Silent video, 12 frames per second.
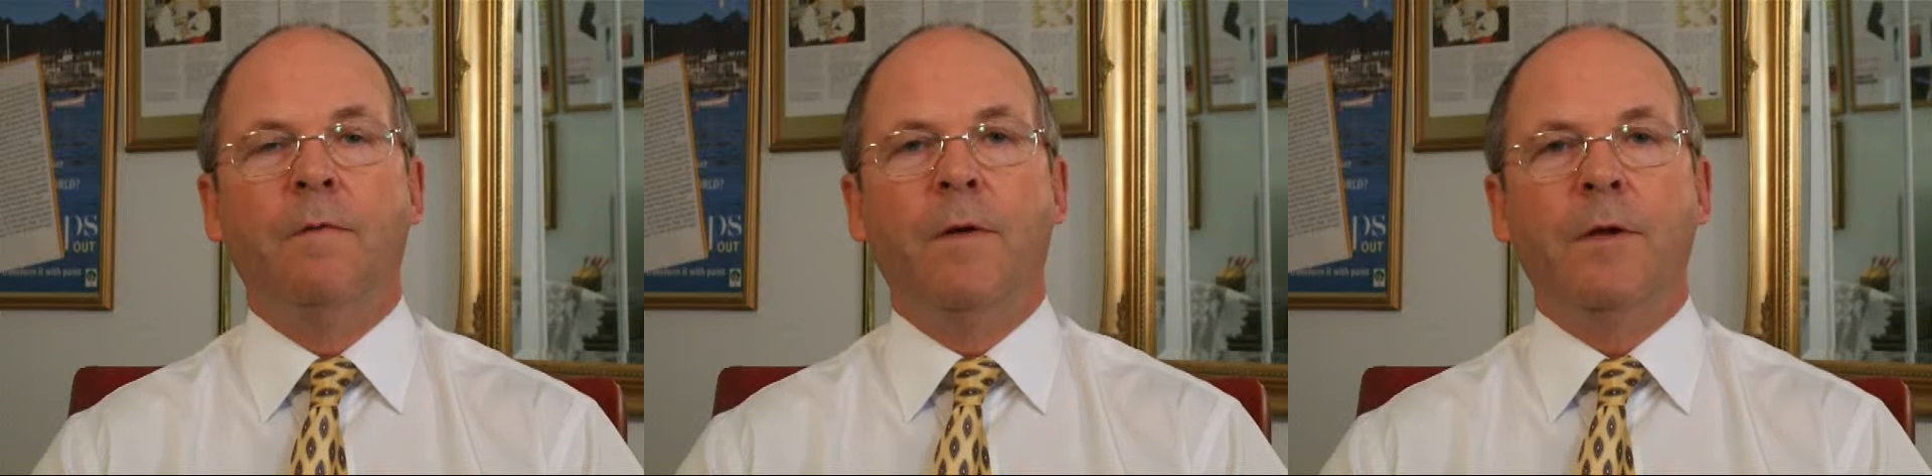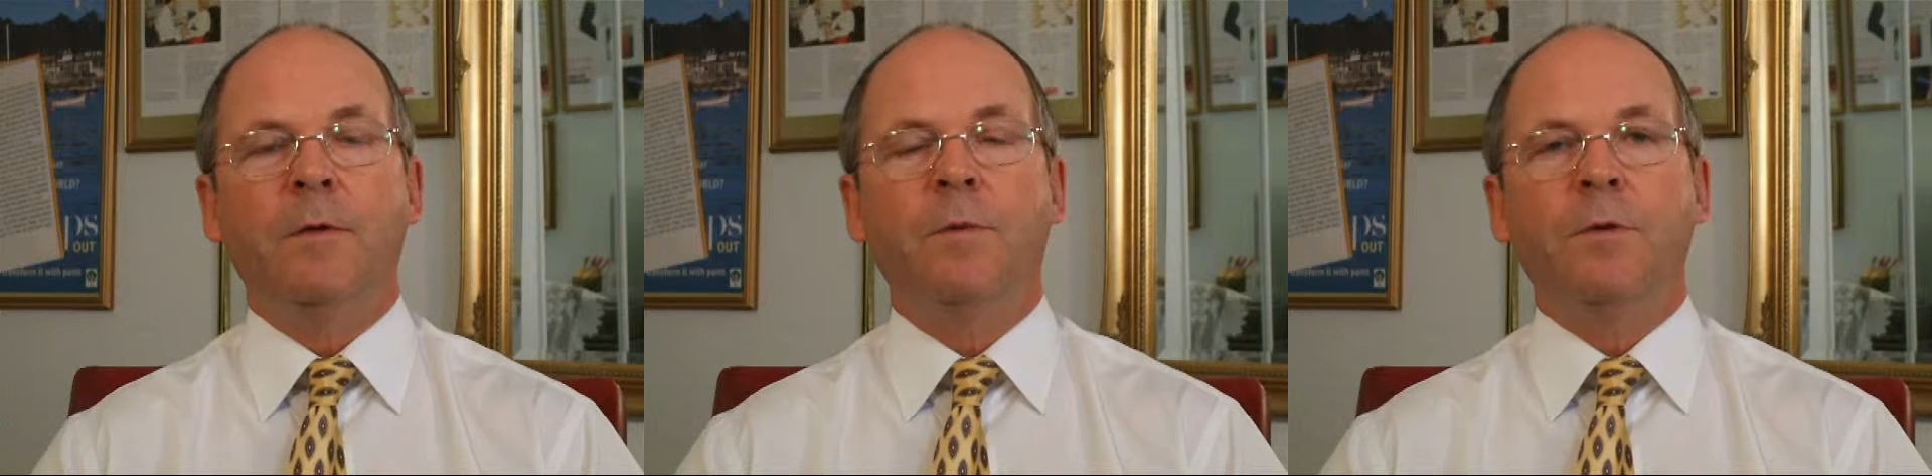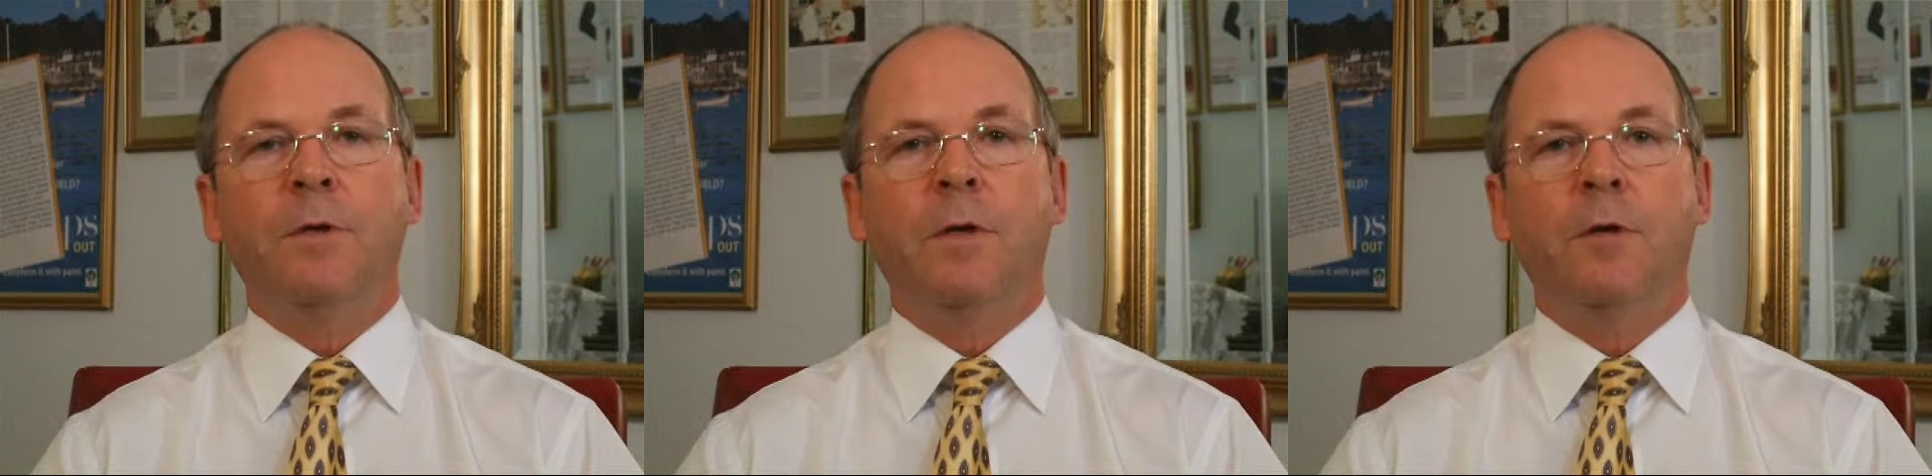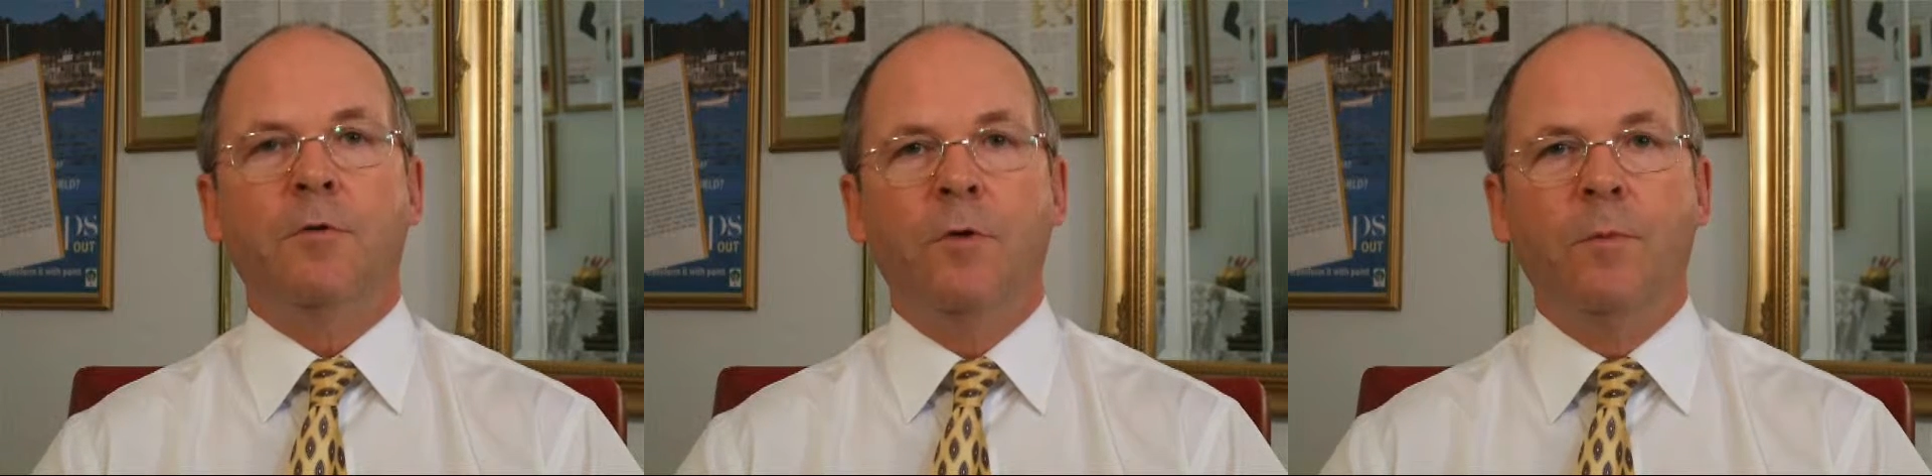Vegetables
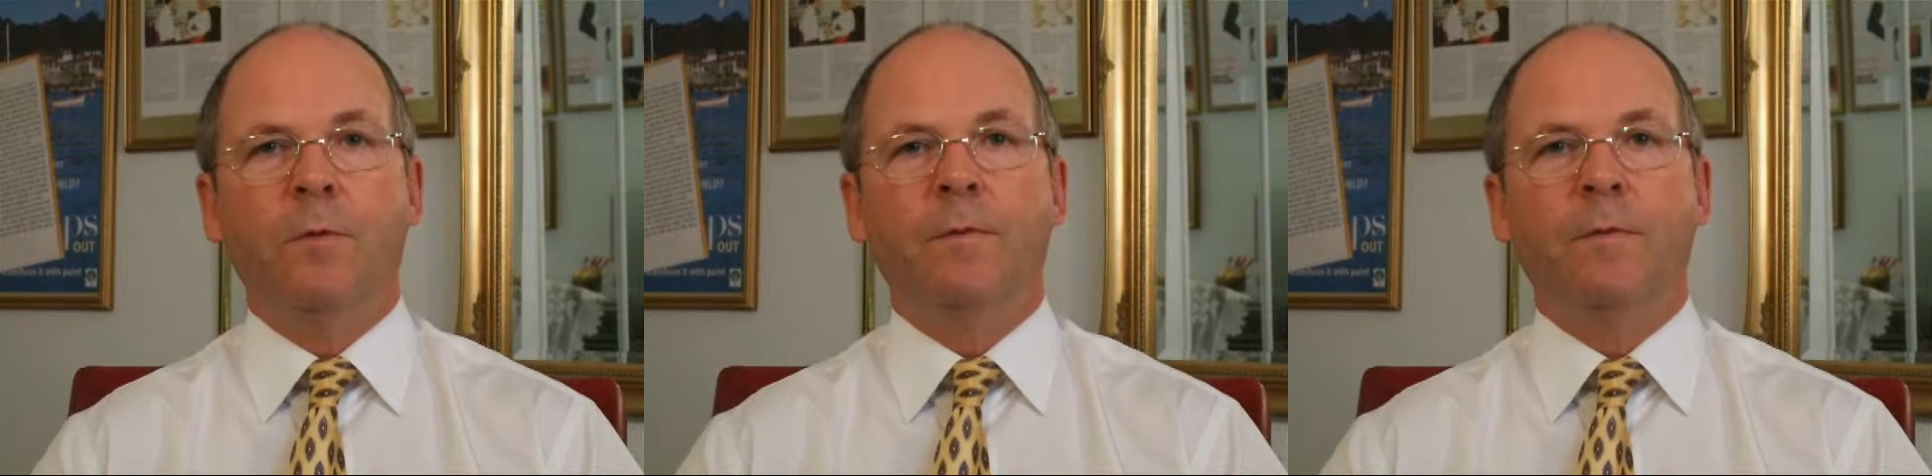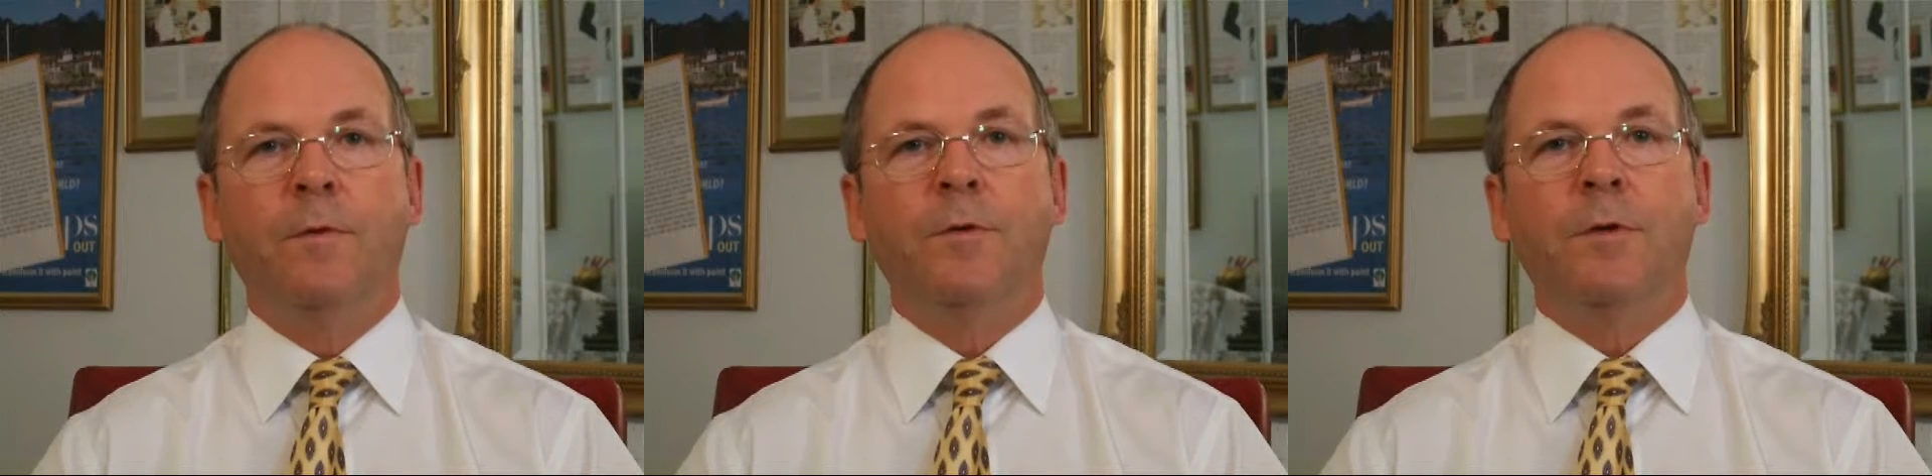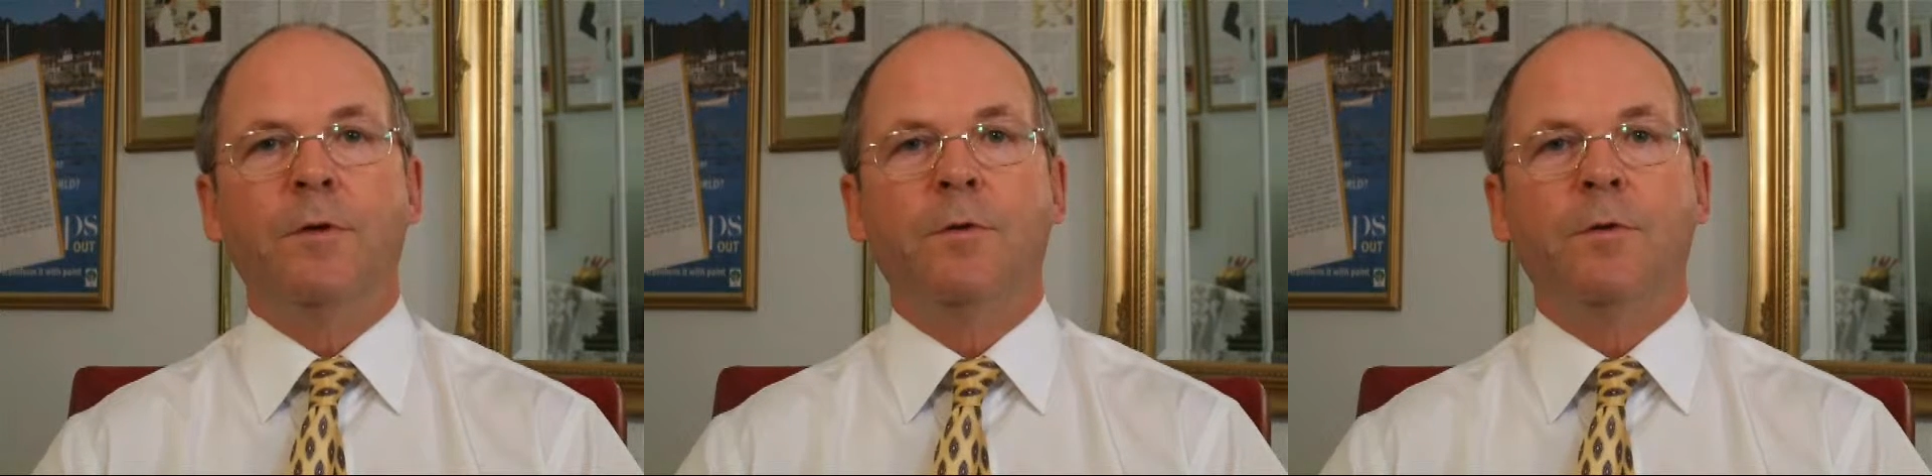are the group of foods